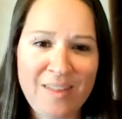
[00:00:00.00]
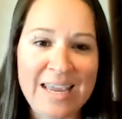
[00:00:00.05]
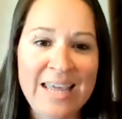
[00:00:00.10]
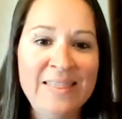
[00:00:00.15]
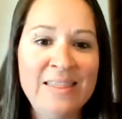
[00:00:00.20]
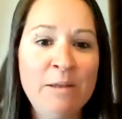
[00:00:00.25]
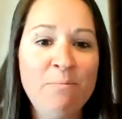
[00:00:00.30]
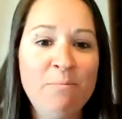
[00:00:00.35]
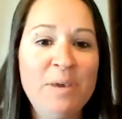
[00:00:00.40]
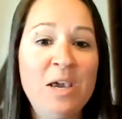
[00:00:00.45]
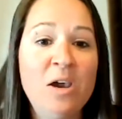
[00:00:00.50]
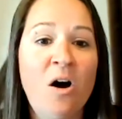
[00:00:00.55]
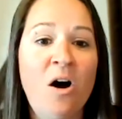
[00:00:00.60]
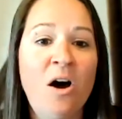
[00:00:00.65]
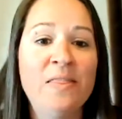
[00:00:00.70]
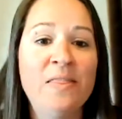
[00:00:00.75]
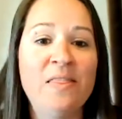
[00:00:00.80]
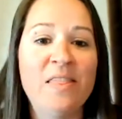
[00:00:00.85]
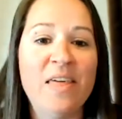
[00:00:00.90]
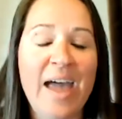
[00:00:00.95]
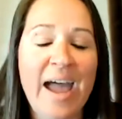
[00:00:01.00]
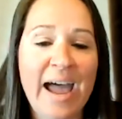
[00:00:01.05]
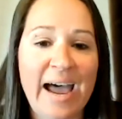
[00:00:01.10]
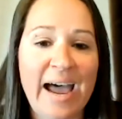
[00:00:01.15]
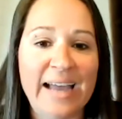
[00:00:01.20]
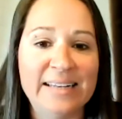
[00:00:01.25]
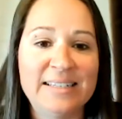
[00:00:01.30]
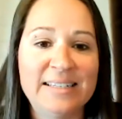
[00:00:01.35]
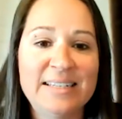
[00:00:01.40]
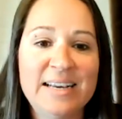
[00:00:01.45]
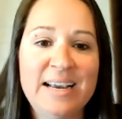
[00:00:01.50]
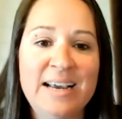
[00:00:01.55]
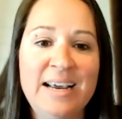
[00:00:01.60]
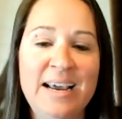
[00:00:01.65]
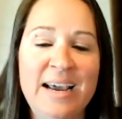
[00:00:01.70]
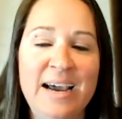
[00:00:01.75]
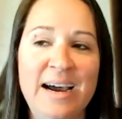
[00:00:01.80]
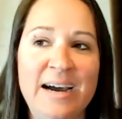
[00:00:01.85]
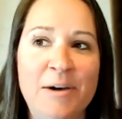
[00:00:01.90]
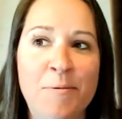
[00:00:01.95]
And then beyond that,
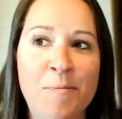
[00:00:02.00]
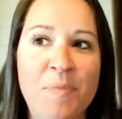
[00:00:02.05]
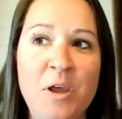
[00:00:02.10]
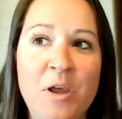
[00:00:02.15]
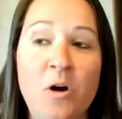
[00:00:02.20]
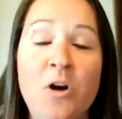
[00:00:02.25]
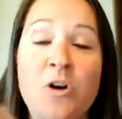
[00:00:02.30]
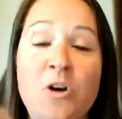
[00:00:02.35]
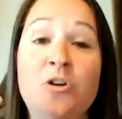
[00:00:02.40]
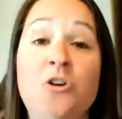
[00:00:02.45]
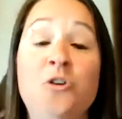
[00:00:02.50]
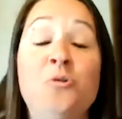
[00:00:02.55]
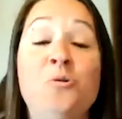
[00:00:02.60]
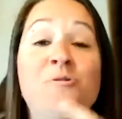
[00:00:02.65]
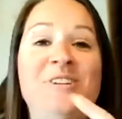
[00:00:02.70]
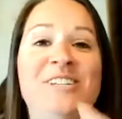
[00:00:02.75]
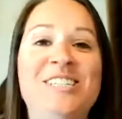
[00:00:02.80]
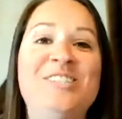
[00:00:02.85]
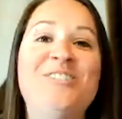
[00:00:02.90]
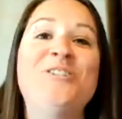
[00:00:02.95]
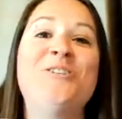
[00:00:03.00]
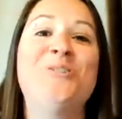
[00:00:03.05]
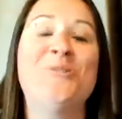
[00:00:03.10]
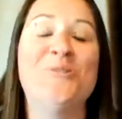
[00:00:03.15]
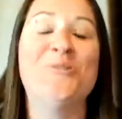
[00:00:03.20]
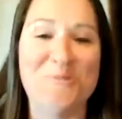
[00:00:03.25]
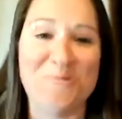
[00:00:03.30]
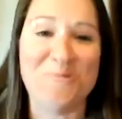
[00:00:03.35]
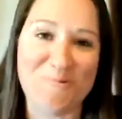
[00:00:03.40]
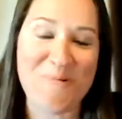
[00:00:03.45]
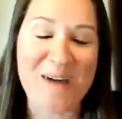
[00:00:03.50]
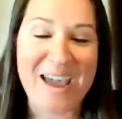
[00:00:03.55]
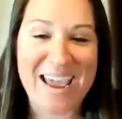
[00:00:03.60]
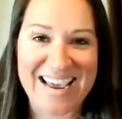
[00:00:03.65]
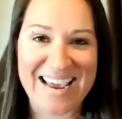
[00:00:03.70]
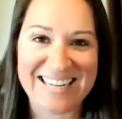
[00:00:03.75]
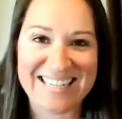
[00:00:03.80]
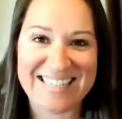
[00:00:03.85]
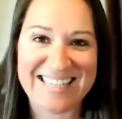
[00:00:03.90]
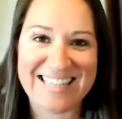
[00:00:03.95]
there are new digital
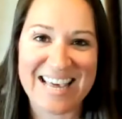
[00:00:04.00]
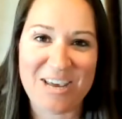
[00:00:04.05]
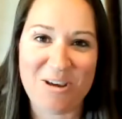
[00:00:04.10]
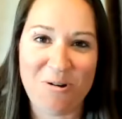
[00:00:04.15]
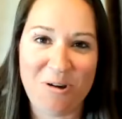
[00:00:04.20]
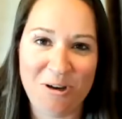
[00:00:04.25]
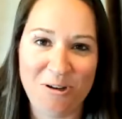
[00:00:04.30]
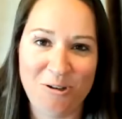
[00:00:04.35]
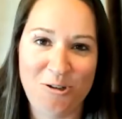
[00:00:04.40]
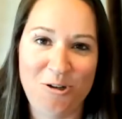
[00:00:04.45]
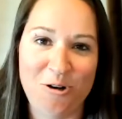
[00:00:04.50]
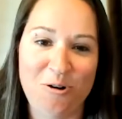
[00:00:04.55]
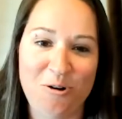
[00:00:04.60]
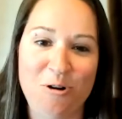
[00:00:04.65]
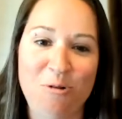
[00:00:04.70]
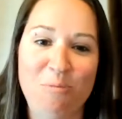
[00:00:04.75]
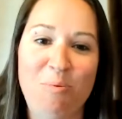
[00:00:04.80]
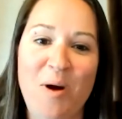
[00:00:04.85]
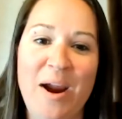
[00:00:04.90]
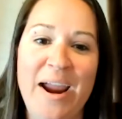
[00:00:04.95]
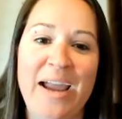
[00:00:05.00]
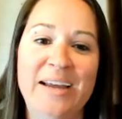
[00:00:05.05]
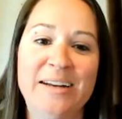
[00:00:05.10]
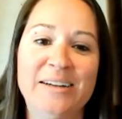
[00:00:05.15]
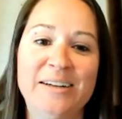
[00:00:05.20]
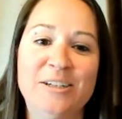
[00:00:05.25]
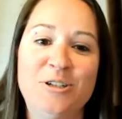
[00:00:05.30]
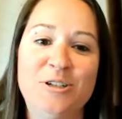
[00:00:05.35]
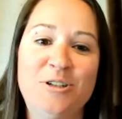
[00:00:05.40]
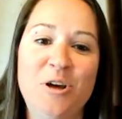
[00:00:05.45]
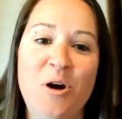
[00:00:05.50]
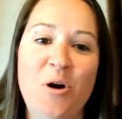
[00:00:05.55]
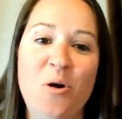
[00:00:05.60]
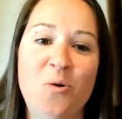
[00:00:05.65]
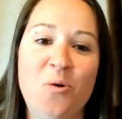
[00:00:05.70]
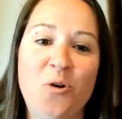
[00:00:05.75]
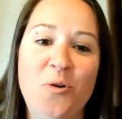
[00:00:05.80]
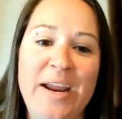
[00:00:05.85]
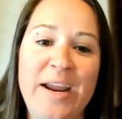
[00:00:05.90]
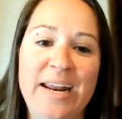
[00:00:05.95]
ways that you can show your brand. So
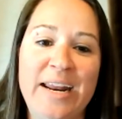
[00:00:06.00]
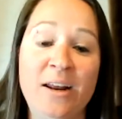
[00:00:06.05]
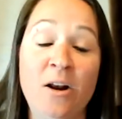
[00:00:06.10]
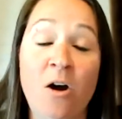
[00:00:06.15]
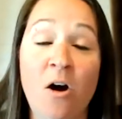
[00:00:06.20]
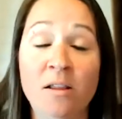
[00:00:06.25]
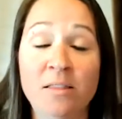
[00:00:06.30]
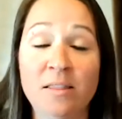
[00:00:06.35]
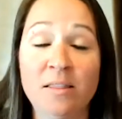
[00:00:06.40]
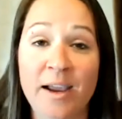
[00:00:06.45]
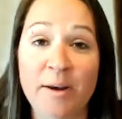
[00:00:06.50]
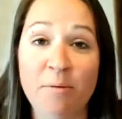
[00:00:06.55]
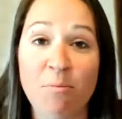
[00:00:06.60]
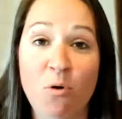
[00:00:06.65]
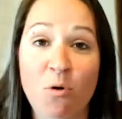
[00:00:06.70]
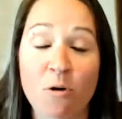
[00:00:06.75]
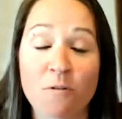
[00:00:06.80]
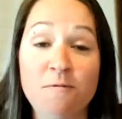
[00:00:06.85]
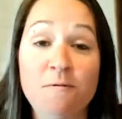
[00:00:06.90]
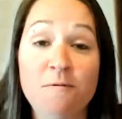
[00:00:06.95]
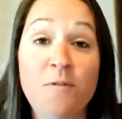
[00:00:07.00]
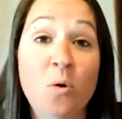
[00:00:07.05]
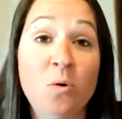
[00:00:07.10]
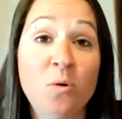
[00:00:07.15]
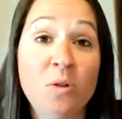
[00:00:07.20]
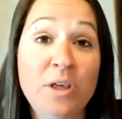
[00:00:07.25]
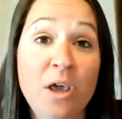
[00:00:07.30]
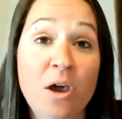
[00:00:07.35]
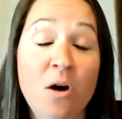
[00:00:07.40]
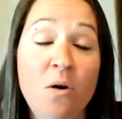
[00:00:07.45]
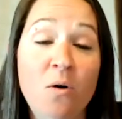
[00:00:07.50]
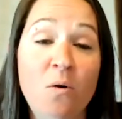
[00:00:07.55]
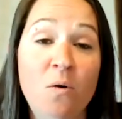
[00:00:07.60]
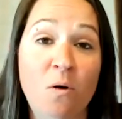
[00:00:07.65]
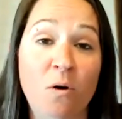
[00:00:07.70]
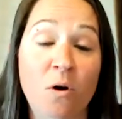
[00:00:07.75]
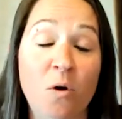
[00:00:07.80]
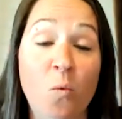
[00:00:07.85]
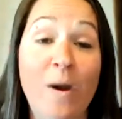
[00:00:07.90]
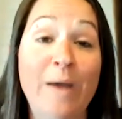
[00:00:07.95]
creating an online portfolio
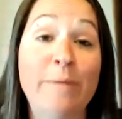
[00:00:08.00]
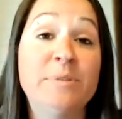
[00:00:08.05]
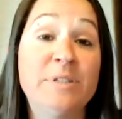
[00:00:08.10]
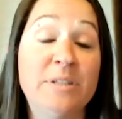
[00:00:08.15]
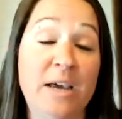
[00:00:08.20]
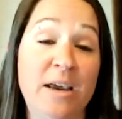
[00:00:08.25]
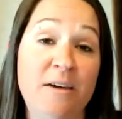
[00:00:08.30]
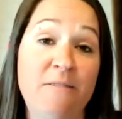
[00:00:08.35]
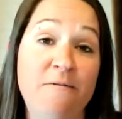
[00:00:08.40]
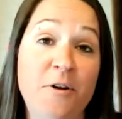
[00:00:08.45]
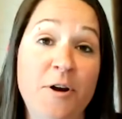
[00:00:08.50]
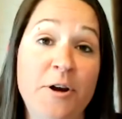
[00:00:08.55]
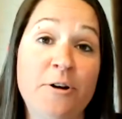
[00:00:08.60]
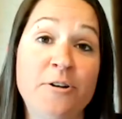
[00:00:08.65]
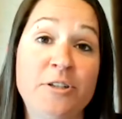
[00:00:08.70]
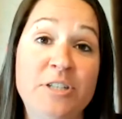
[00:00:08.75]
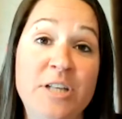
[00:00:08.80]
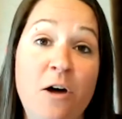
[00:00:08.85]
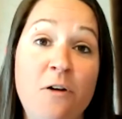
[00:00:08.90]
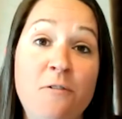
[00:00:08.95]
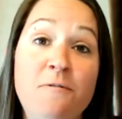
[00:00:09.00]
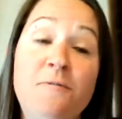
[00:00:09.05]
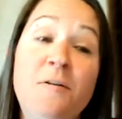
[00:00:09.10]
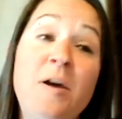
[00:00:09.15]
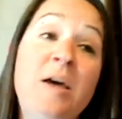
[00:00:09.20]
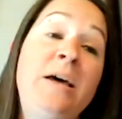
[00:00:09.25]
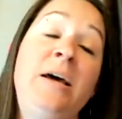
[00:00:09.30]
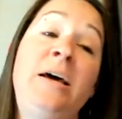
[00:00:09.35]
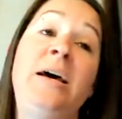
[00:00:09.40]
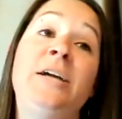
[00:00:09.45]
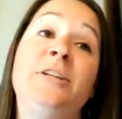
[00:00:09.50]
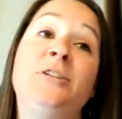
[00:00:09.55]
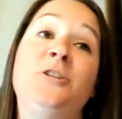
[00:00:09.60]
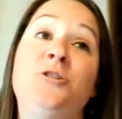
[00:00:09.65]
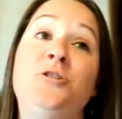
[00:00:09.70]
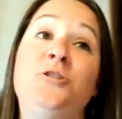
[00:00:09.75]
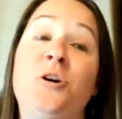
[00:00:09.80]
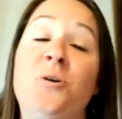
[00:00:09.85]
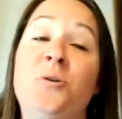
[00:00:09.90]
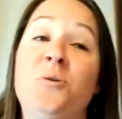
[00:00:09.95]
or a website for yourself to
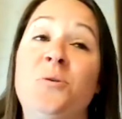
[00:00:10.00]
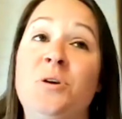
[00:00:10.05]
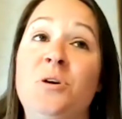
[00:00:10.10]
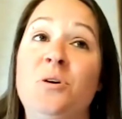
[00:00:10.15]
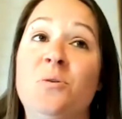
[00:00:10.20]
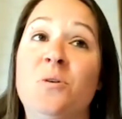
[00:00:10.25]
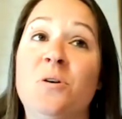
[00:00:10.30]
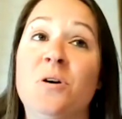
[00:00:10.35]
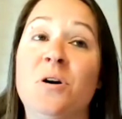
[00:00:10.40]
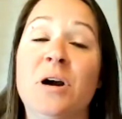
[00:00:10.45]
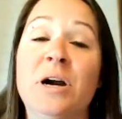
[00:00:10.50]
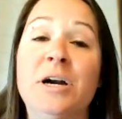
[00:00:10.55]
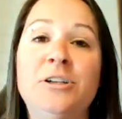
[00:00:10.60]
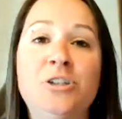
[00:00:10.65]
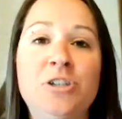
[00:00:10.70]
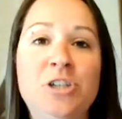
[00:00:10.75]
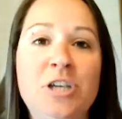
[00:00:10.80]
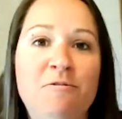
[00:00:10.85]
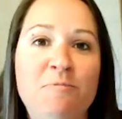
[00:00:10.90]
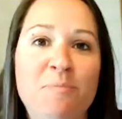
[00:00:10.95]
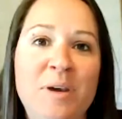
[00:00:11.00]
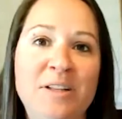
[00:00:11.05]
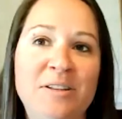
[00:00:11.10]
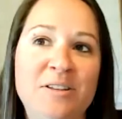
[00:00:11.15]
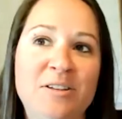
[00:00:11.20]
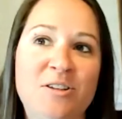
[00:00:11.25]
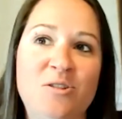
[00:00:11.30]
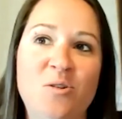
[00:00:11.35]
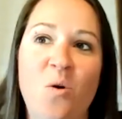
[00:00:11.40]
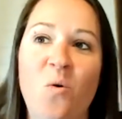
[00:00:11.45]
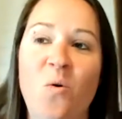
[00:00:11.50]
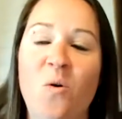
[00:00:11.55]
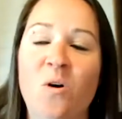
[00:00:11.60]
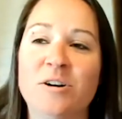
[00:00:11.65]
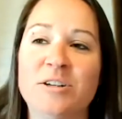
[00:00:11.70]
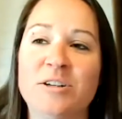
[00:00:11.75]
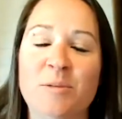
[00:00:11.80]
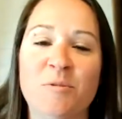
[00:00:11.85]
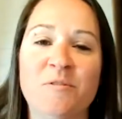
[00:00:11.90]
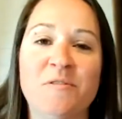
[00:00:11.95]
show your achievements
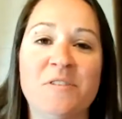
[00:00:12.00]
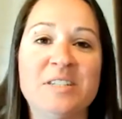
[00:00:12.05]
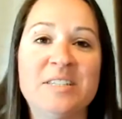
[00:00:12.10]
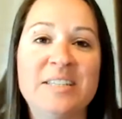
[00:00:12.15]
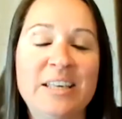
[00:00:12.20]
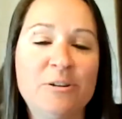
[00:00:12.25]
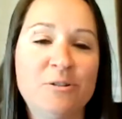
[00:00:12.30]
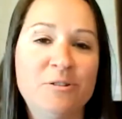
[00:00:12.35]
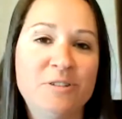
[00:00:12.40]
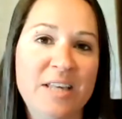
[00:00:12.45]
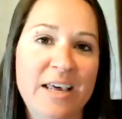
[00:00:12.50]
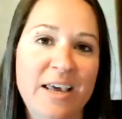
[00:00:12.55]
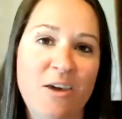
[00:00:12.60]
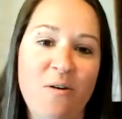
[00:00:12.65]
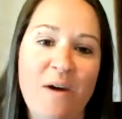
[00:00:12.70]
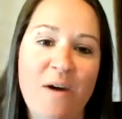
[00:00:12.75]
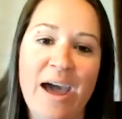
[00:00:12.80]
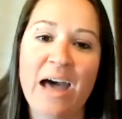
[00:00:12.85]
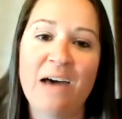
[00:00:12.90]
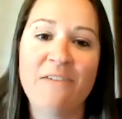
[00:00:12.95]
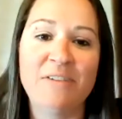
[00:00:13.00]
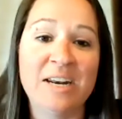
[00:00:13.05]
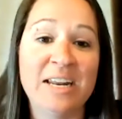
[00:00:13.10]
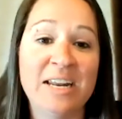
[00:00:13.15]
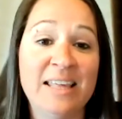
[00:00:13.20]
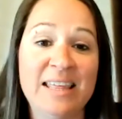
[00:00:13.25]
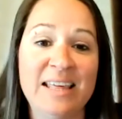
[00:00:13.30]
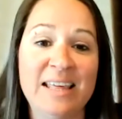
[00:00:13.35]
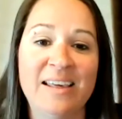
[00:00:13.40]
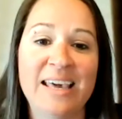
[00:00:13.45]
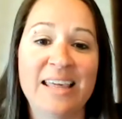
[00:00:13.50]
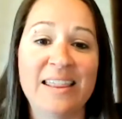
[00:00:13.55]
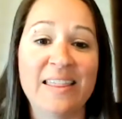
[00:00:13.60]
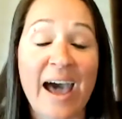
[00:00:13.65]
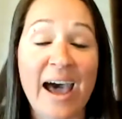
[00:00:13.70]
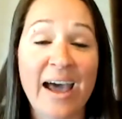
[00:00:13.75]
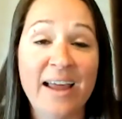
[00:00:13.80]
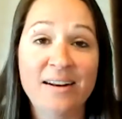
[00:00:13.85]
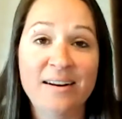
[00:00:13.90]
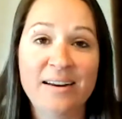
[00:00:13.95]
or some of the skills that you have, anything like
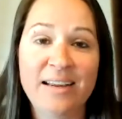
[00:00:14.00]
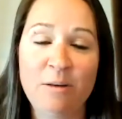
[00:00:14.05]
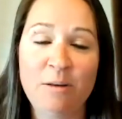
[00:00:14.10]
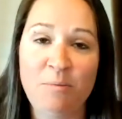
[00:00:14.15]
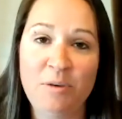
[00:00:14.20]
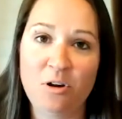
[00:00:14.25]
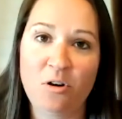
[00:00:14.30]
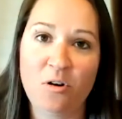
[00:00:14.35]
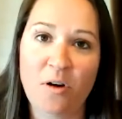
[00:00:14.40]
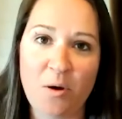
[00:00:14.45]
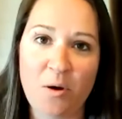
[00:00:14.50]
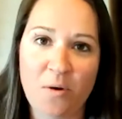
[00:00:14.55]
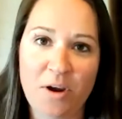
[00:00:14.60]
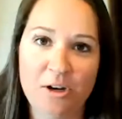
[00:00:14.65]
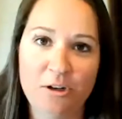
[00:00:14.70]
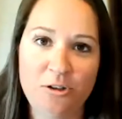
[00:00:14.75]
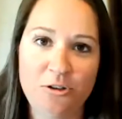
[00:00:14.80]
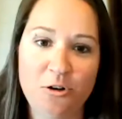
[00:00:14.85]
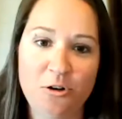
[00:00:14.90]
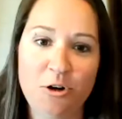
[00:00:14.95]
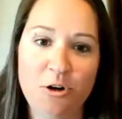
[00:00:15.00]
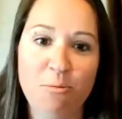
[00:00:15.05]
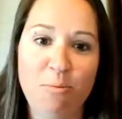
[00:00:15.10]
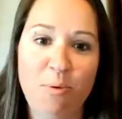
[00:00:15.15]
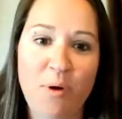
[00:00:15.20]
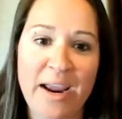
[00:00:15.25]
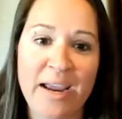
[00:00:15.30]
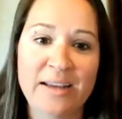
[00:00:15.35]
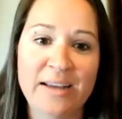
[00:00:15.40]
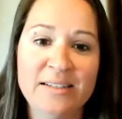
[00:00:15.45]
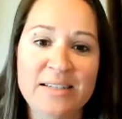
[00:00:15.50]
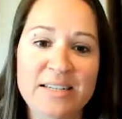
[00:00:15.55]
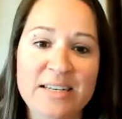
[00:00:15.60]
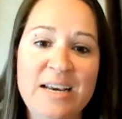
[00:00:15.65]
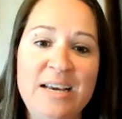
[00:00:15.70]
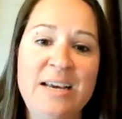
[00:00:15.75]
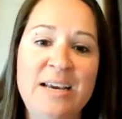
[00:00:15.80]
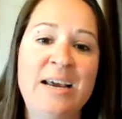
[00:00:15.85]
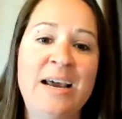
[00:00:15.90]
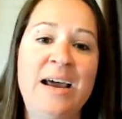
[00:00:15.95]
that can be a great way to show your brand.
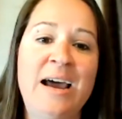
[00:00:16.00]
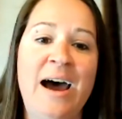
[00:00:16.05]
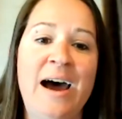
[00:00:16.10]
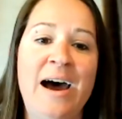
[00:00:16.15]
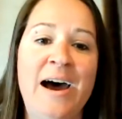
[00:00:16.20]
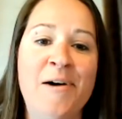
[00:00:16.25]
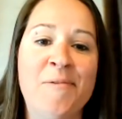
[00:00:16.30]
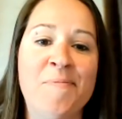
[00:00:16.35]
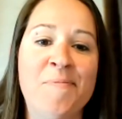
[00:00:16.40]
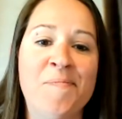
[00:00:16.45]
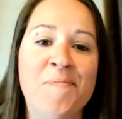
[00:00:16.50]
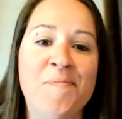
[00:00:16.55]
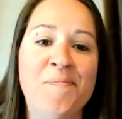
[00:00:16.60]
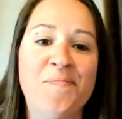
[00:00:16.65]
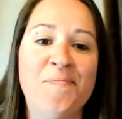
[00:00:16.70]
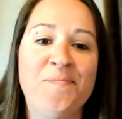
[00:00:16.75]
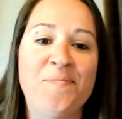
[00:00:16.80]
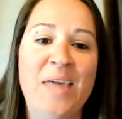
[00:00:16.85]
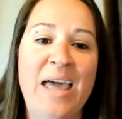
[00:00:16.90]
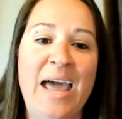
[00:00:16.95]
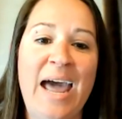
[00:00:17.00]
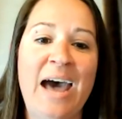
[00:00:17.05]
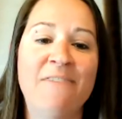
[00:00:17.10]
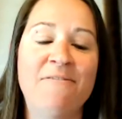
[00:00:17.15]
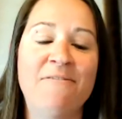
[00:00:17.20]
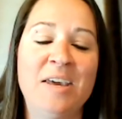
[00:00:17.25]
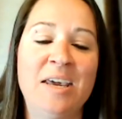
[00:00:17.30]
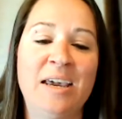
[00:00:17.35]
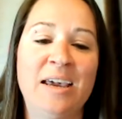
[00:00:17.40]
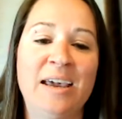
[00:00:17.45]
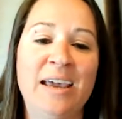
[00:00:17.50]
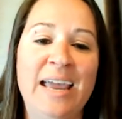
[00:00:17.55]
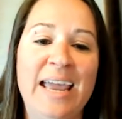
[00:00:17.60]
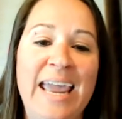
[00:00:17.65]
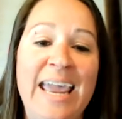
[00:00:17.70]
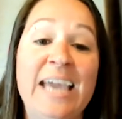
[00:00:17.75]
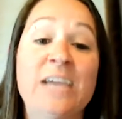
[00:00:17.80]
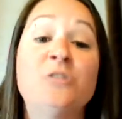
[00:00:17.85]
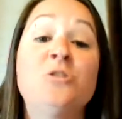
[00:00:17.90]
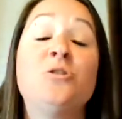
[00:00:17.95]
Having
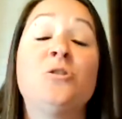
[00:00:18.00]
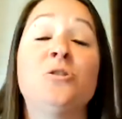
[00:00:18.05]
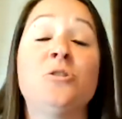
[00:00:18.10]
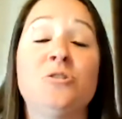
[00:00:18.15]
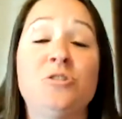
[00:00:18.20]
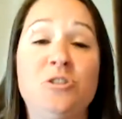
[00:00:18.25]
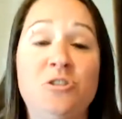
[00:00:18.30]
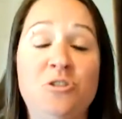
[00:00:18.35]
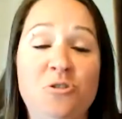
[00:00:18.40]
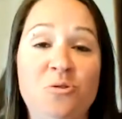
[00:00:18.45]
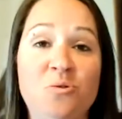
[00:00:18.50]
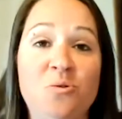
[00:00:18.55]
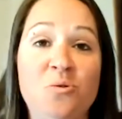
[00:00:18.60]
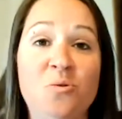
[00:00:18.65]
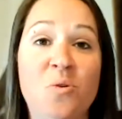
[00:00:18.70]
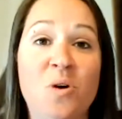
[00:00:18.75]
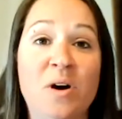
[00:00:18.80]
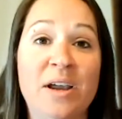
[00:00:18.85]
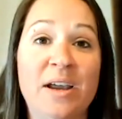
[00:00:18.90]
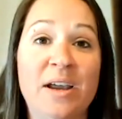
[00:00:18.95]
answers to